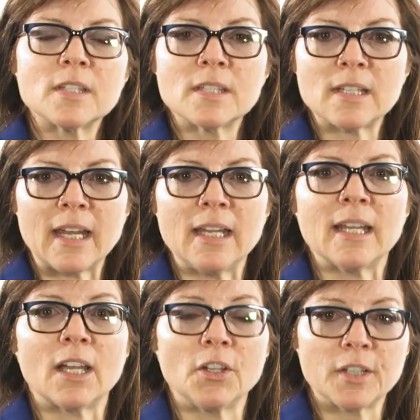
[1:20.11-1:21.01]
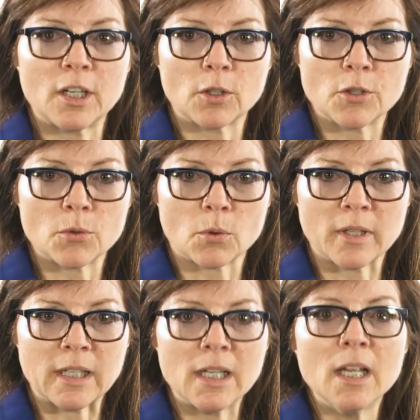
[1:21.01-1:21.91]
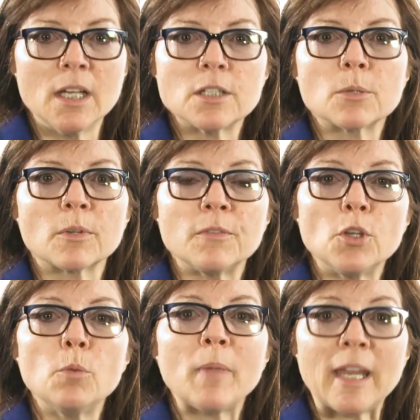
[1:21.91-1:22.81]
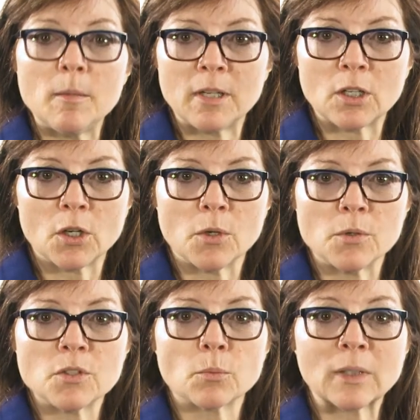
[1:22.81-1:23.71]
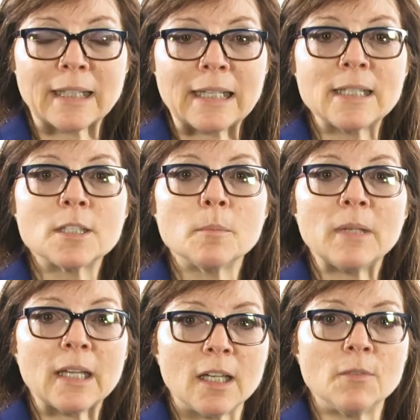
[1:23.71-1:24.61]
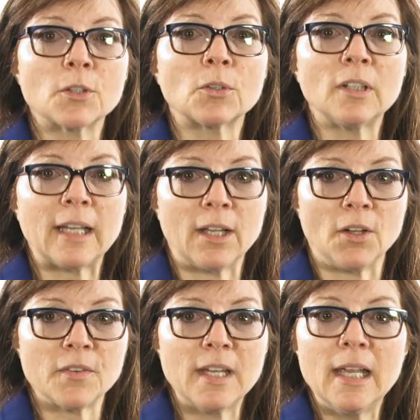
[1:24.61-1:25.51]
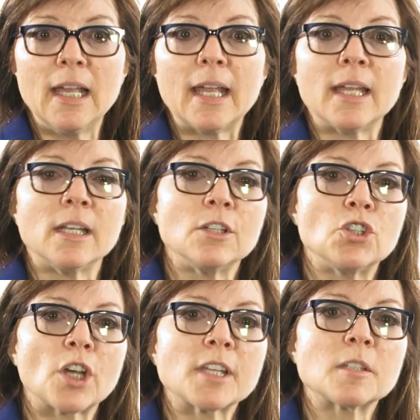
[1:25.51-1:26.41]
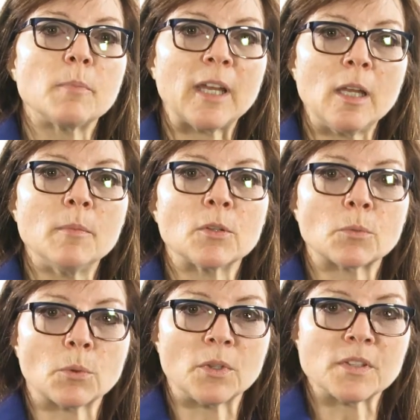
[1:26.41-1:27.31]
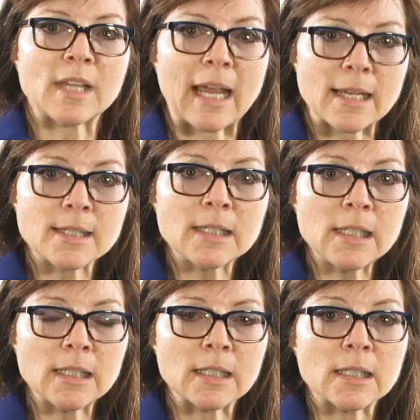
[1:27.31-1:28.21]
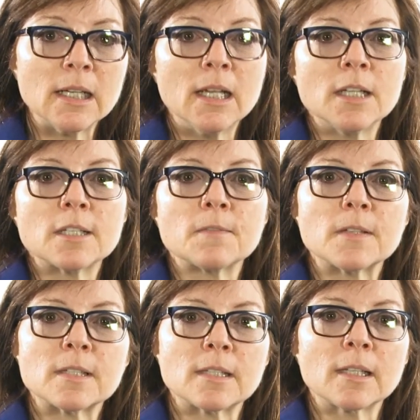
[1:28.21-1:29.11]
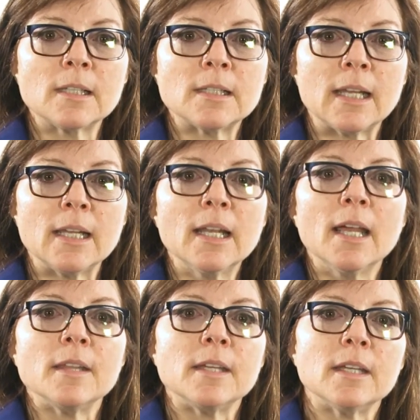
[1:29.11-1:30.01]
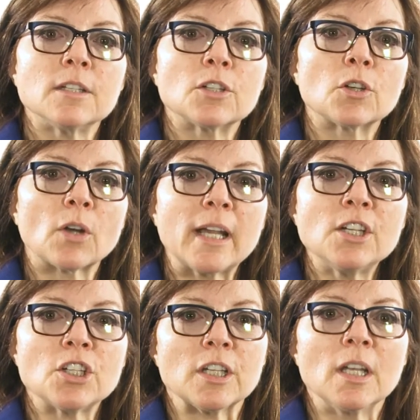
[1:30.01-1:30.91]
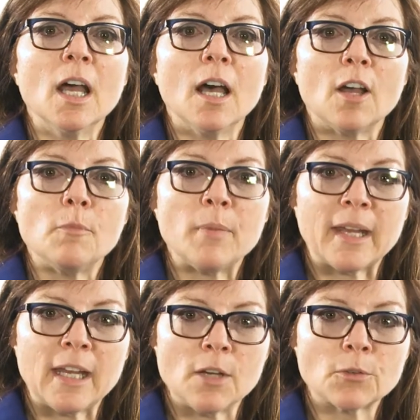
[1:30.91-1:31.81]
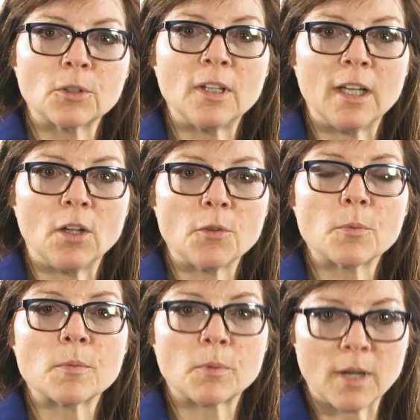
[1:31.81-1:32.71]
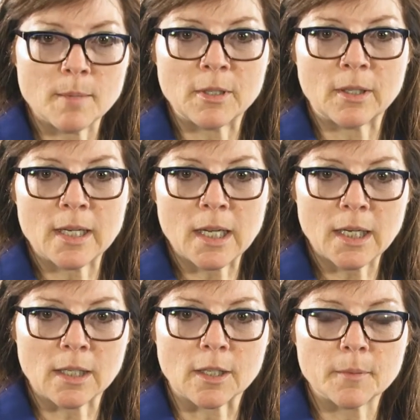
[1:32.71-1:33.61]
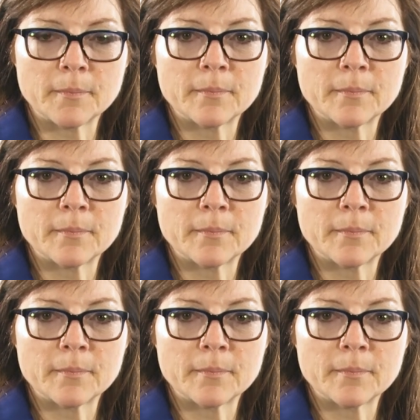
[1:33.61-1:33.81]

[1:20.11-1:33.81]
state healthcare authority to review payment codes related to behavioral health and adjust payment rules as needed to facilitate the integration of behavioral health with primary care.